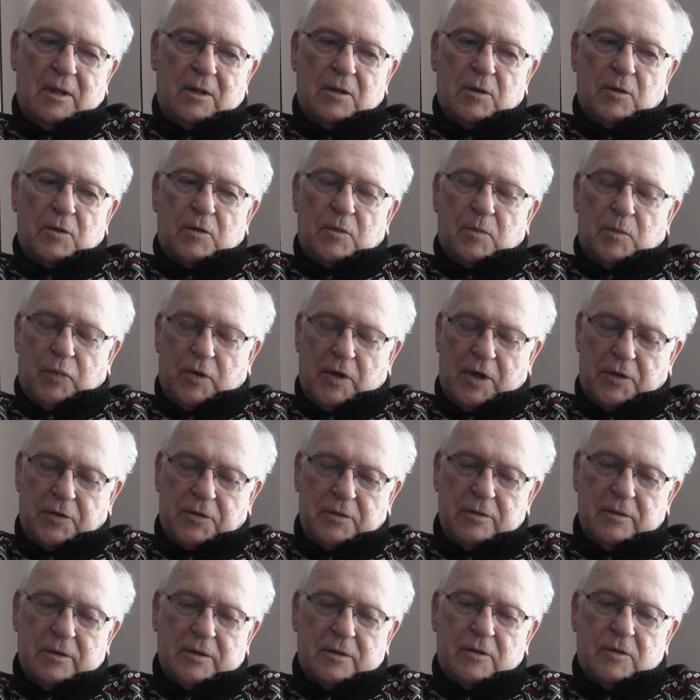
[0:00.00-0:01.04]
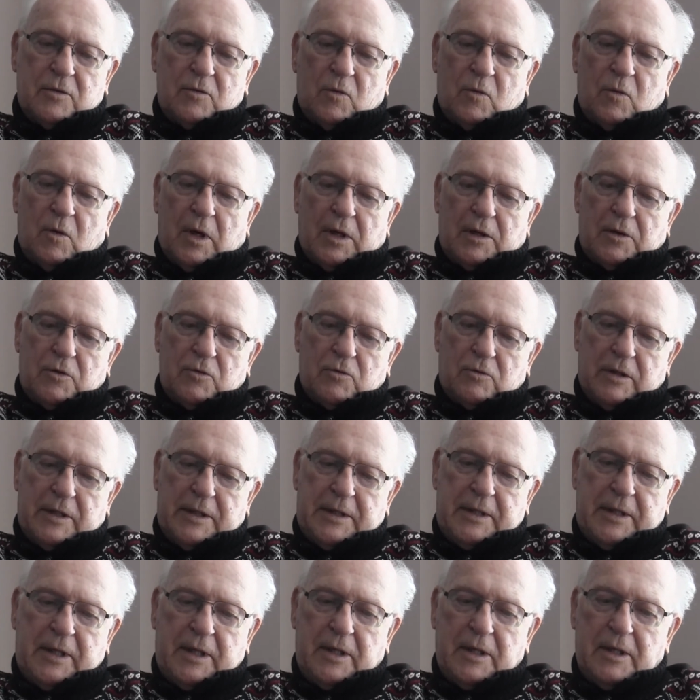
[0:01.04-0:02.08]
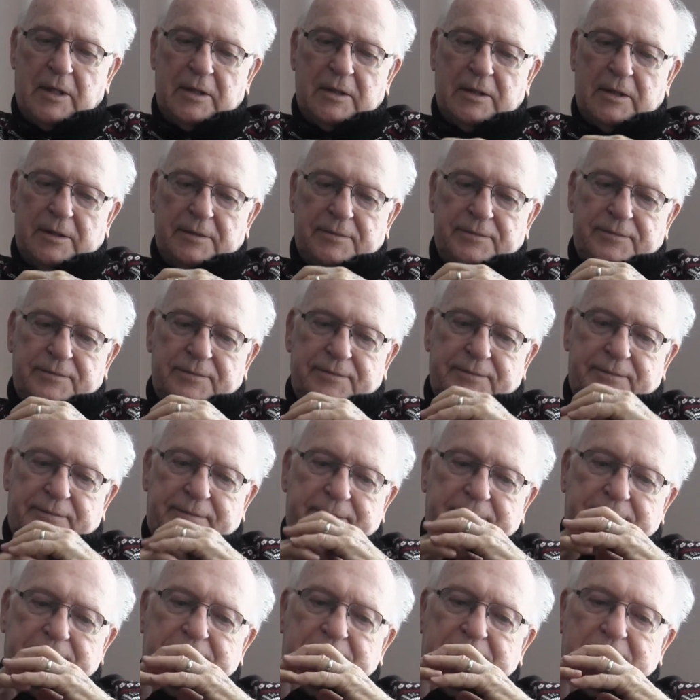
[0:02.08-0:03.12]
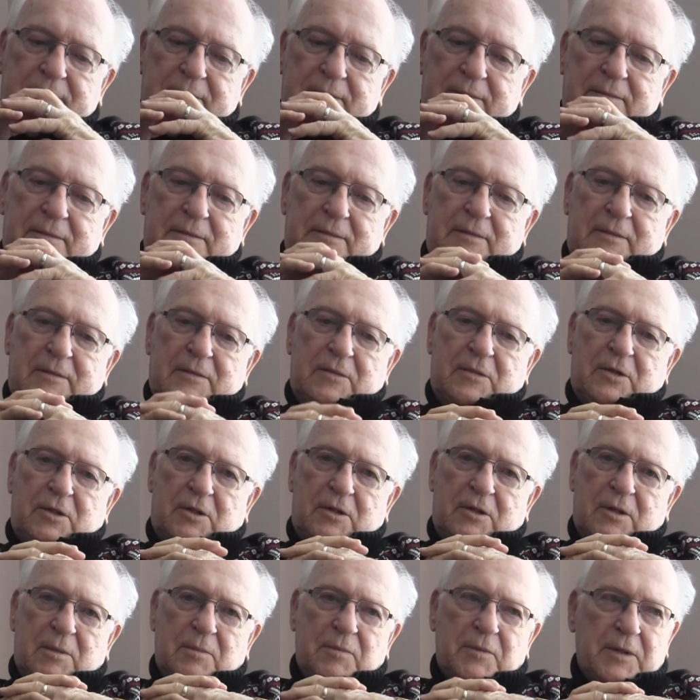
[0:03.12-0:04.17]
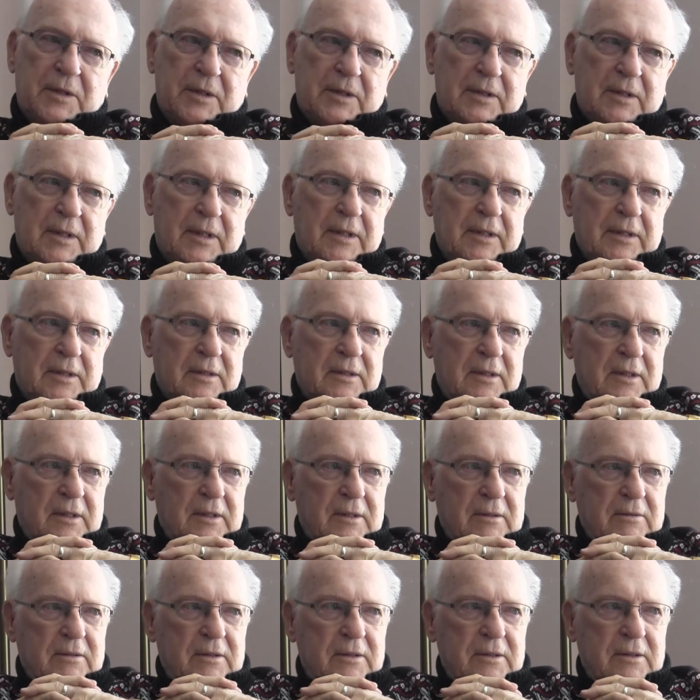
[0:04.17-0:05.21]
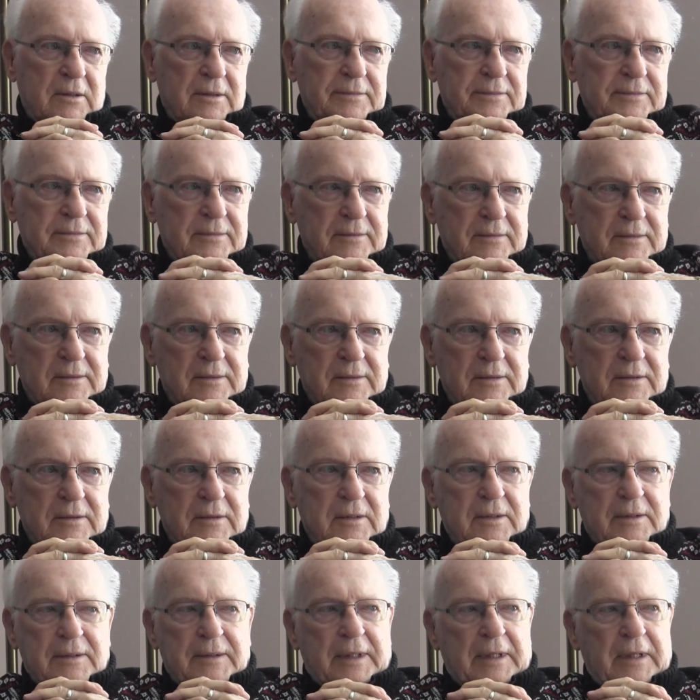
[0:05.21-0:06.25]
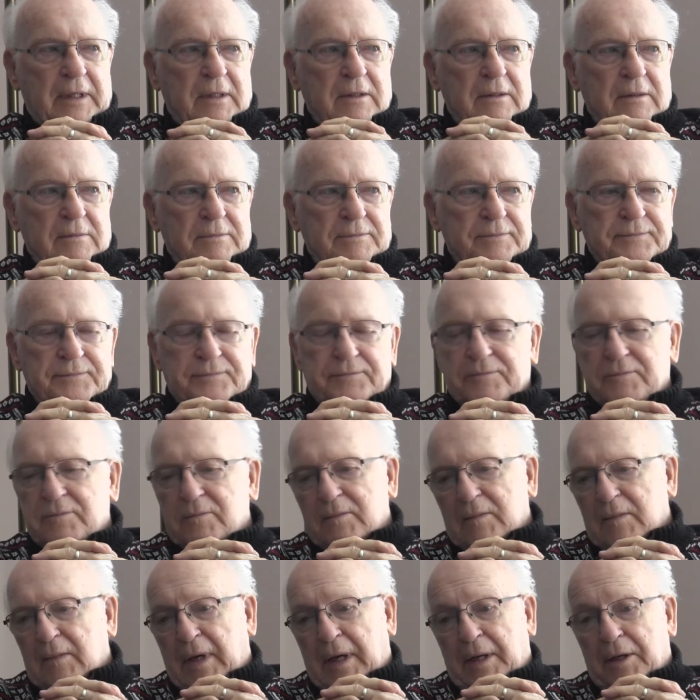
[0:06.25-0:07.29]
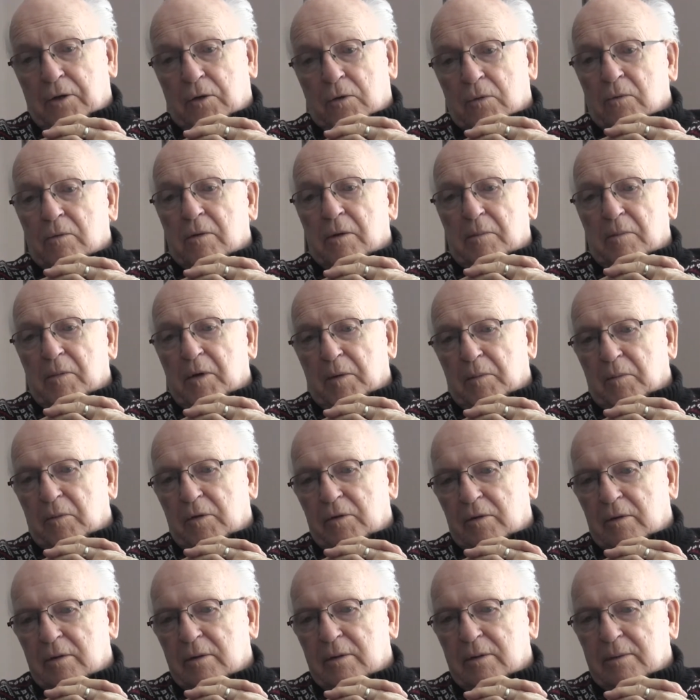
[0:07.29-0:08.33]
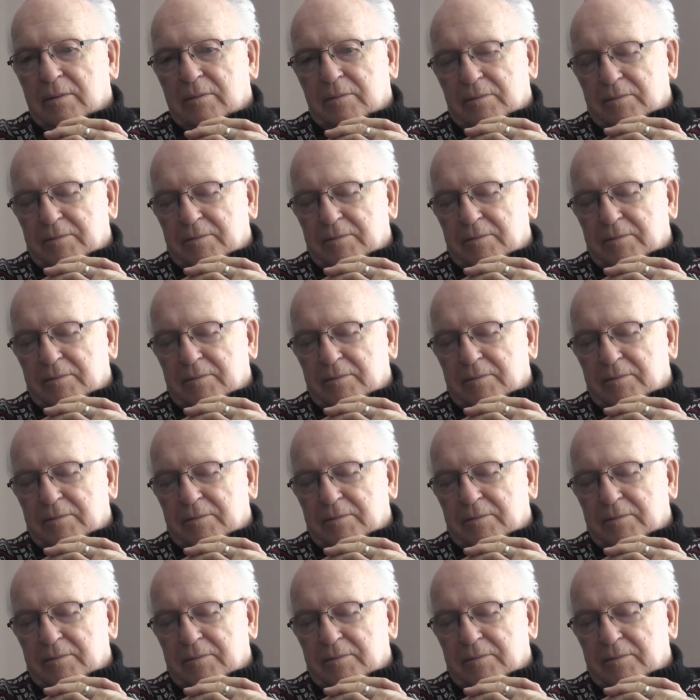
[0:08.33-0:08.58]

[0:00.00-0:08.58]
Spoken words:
The Depression was in what, 28? Something like that, wasn't it? Yeah. I don't remember the.